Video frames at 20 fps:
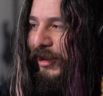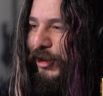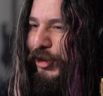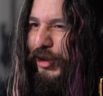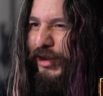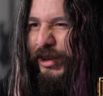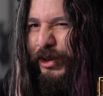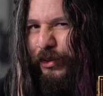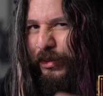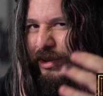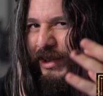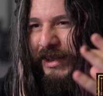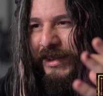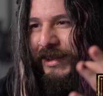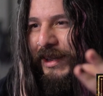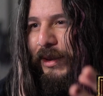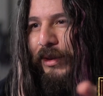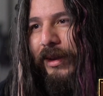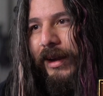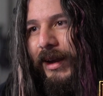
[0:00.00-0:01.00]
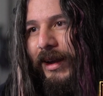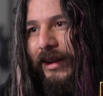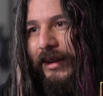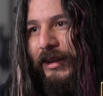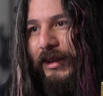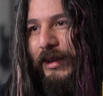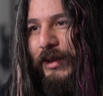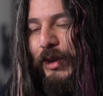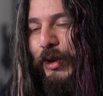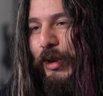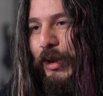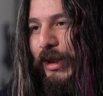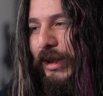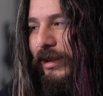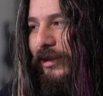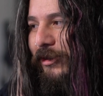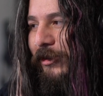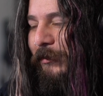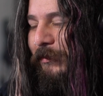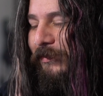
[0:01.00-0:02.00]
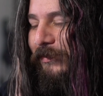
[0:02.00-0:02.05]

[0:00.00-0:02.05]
Just little things like that. It's just